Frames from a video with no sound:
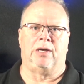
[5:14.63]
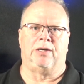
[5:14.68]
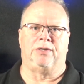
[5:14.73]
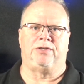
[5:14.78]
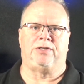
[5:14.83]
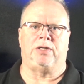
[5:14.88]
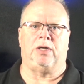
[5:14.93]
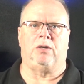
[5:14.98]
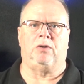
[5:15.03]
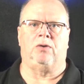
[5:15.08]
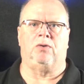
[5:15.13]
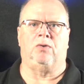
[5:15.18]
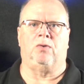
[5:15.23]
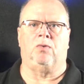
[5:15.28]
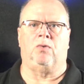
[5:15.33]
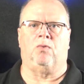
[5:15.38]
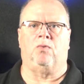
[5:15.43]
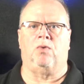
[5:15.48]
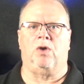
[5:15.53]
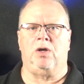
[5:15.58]

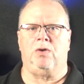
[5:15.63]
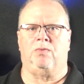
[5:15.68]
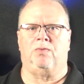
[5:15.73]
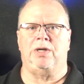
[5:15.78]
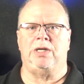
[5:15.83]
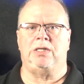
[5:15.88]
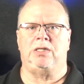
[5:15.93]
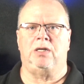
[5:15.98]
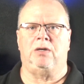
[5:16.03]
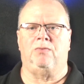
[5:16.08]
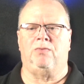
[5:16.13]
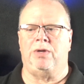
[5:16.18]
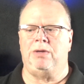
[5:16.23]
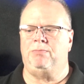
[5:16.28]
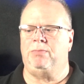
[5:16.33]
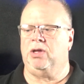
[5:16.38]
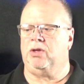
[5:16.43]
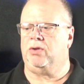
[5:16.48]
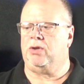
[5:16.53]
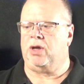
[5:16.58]
So what we do, we
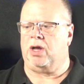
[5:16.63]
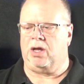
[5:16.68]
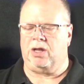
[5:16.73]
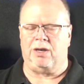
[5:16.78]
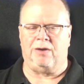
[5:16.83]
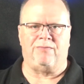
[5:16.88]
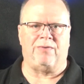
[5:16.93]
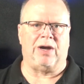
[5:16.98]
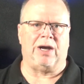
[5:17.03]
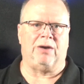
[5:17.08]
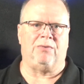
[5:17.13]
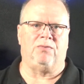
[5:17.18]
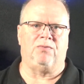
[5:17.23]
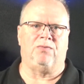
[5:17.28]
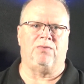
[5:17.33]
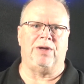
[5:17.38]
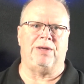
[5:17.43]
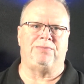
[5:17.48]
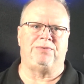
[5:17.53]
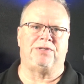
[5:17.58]
build all of our
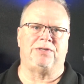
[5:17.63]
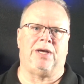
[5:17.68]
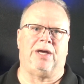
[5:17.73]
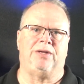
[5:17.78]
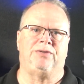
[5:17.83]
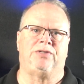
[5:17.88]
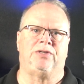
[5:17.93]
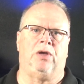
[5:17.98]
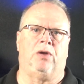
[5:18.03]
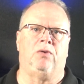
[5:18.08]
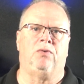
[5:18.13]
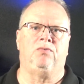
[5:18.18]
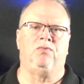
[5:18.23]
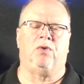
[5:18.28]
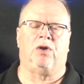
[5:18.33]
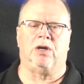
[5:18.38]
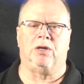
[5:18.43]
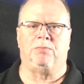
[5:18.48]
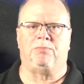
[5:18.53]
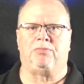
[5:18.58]
websites on
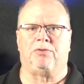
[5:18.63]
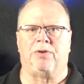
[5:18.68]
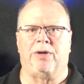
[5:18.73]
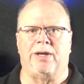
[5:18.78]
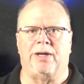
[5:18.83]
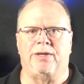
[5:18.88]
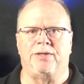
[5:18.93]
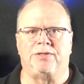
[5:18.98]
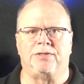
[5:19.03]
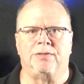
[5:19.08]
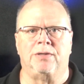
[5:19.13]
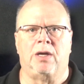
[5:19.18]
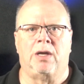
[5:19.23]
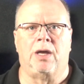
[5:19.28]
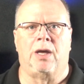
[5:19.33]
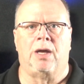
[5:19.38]
WordPress.